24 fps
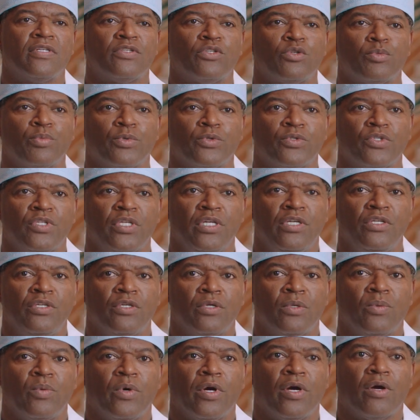This is a
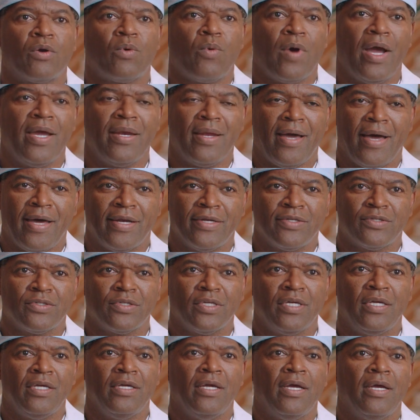procedure where, quite
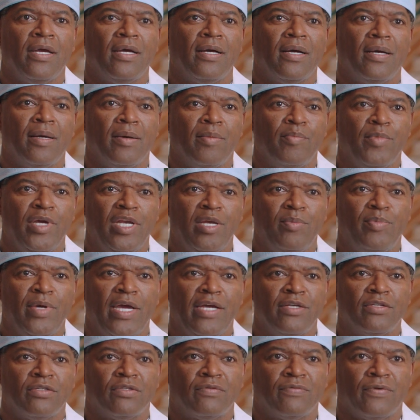honestly, many
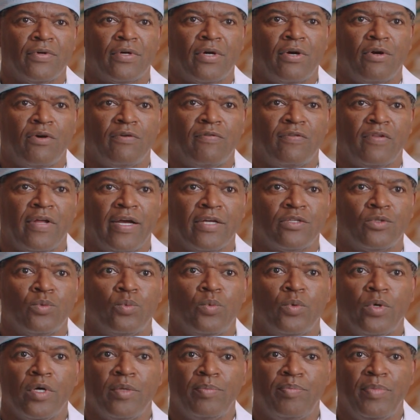patients for coflex
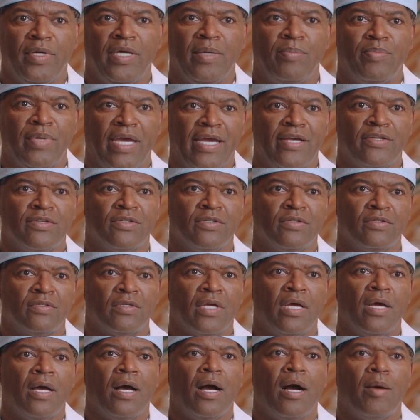would be
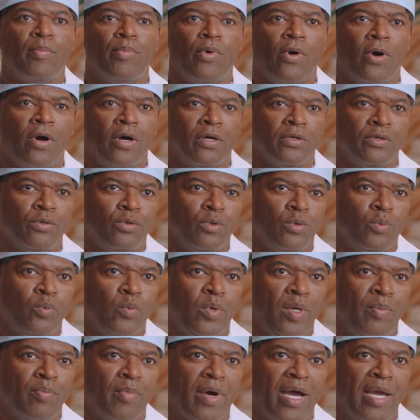patients upon whom
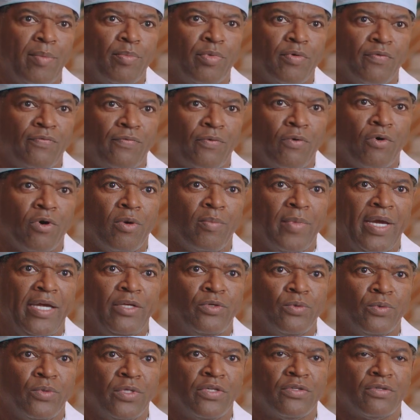we might perform
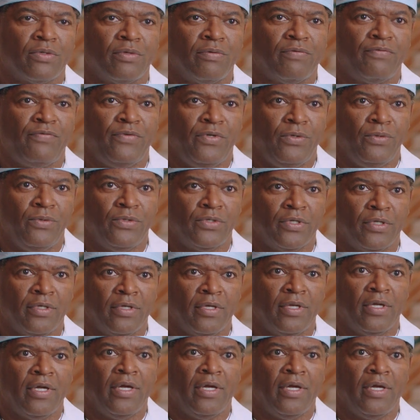a traditional fusion.